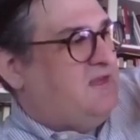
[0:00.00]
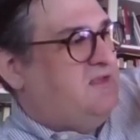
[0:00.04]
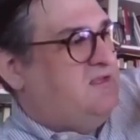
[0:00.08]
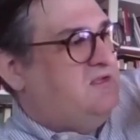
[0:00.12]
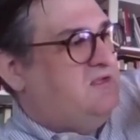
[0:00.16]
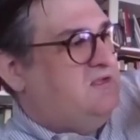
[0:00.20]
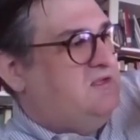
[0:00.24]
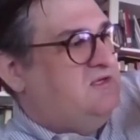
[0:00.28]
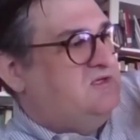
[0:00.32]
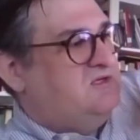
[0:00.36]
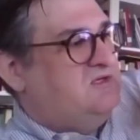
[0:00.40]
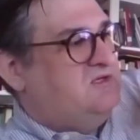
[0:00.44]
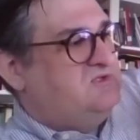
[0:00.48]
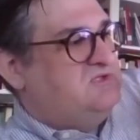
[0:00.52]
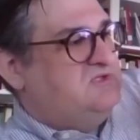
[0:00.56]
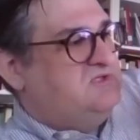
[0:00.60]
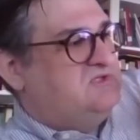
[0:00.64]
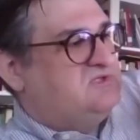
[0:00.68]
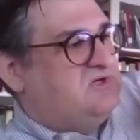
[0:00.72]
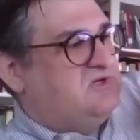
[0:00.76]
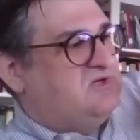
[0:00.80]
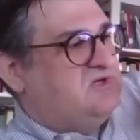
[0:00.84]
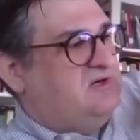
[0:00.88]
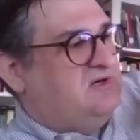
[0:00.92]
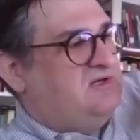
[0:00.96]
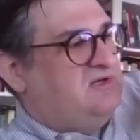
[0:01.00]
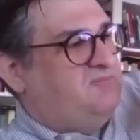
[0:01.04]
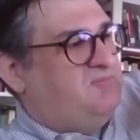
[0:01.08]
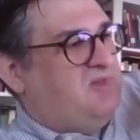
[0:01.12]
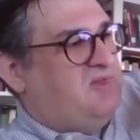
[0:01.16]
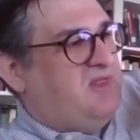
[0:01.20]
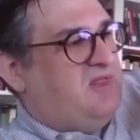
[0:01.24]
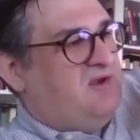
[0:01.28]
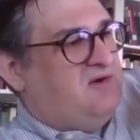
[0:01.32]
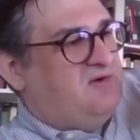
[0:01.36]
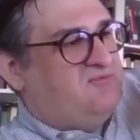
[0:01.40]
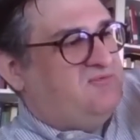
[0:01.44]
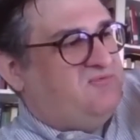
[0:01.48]
She started to
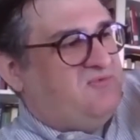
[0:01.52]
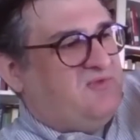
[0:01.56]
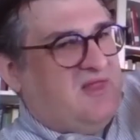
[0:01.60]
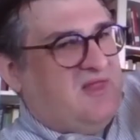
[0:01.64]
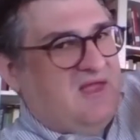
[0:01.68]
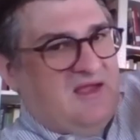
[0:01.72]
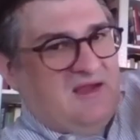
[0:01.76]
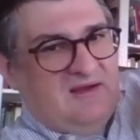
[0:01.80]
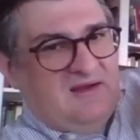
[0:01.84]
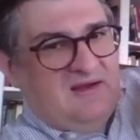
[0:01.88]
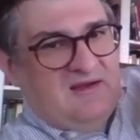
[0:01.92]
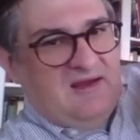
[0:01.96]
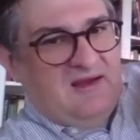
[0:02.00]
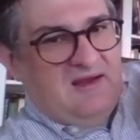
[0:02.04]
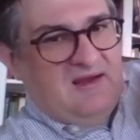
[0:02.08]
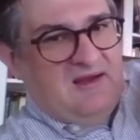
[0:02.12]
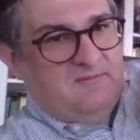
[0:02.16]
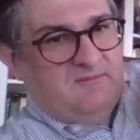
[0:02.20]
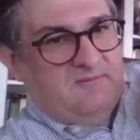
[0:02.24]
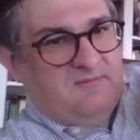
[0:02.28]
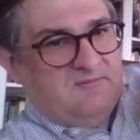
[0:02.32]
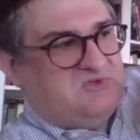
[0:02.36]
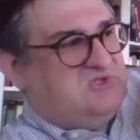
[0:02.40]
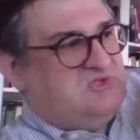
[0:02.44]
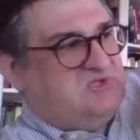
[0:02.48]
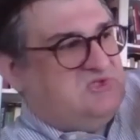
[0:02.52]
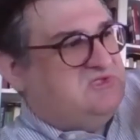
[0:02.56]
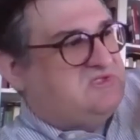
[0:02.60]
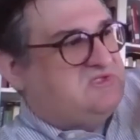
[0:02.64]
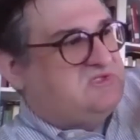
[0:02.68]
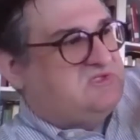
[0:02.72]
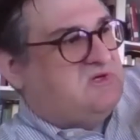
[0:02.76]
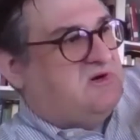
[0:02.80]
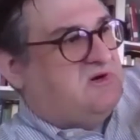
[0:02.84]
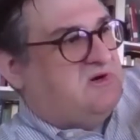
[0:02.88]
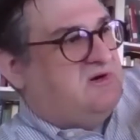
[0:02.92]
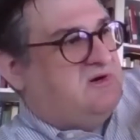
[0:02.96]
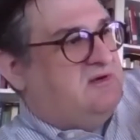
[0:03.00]
play her flying game. She
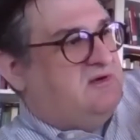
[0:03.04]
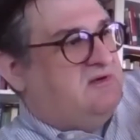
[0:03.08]
started